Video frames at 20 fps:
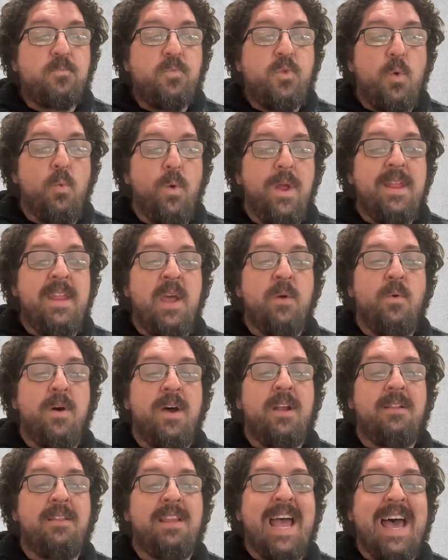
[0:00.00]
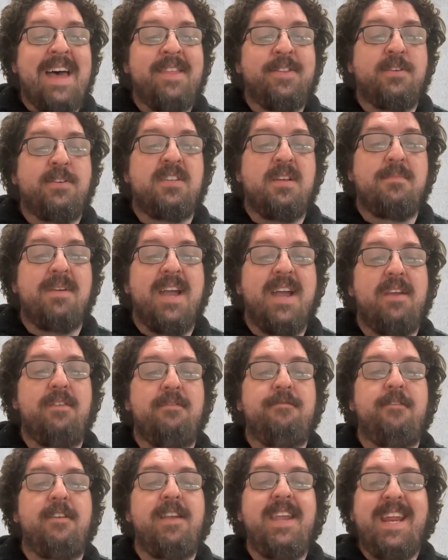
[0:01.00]
they want to lather some kind of
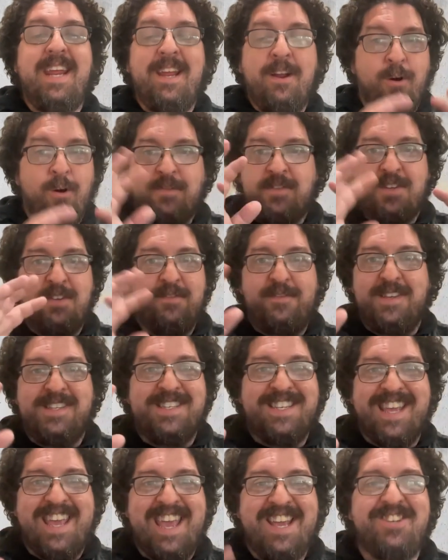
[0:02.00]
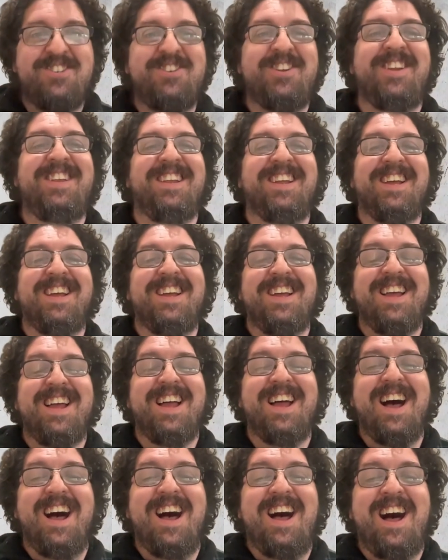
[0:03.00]
veneer of sophistication
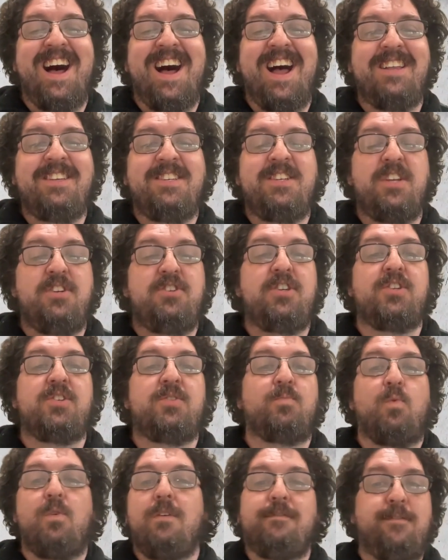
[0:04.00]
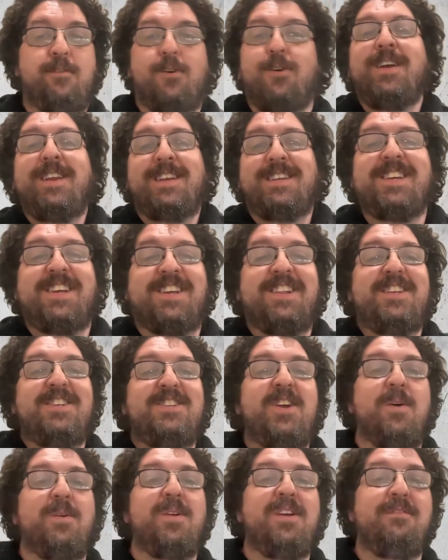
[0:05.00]
onto just reverting to
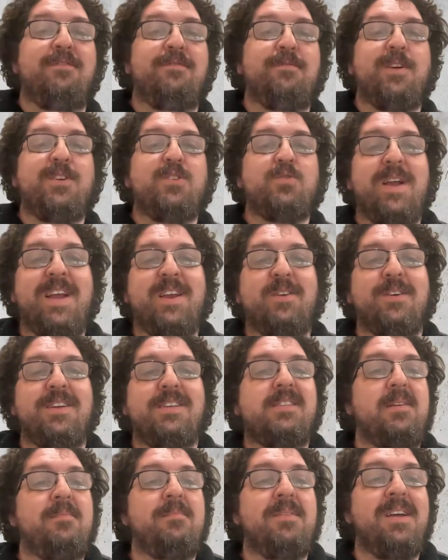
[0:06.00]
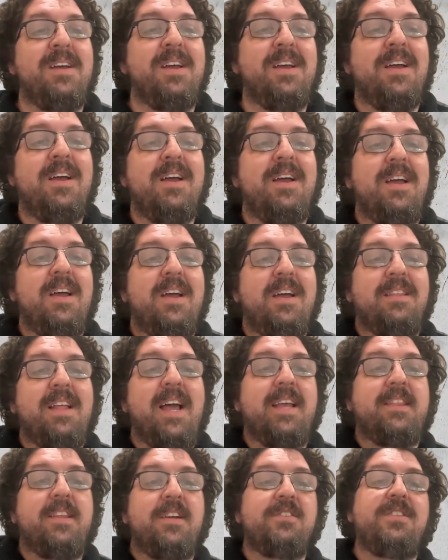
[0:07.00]
Clintonian free traderism.
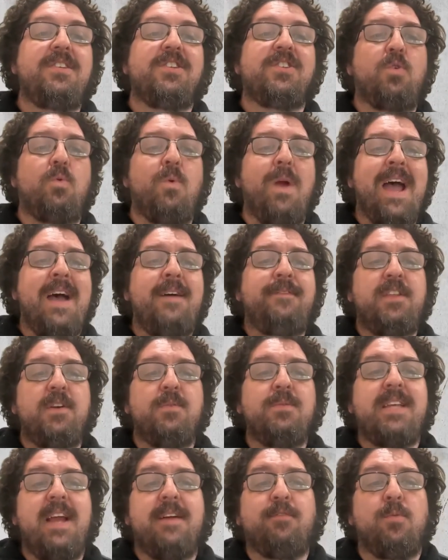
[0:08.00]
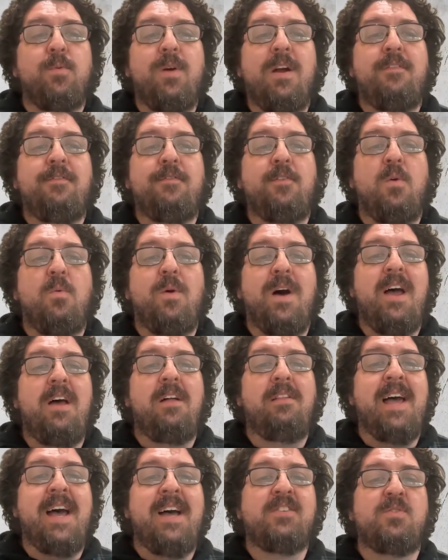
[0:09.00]
Like, there's this graph that was everywhere for a
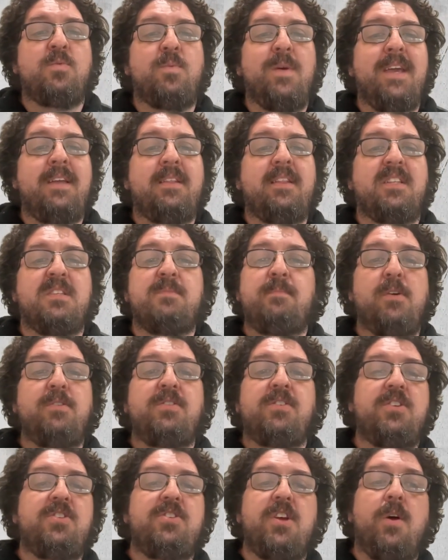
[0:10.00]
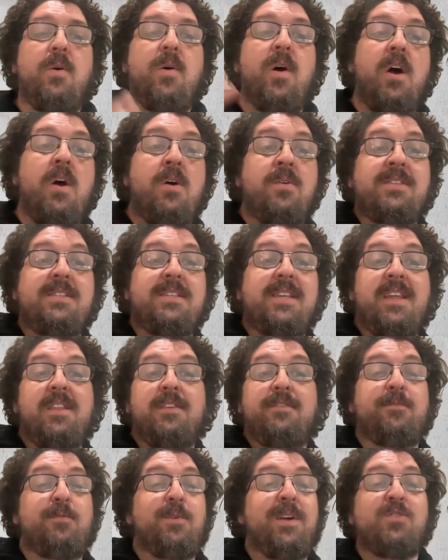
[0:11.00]
while last week that's supposed to show, see, the
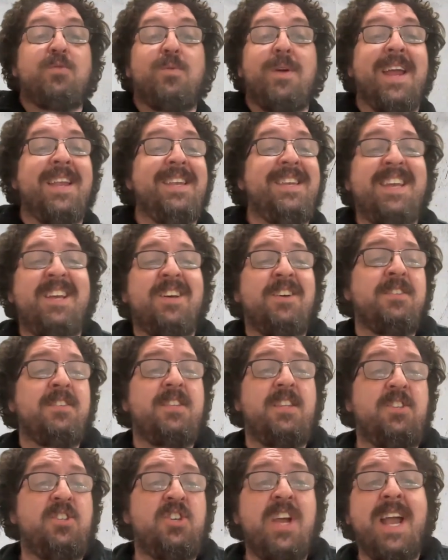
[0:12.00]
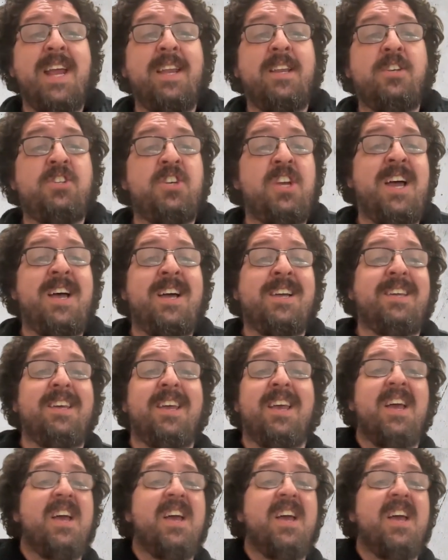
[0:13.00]
free trade deals, the China check.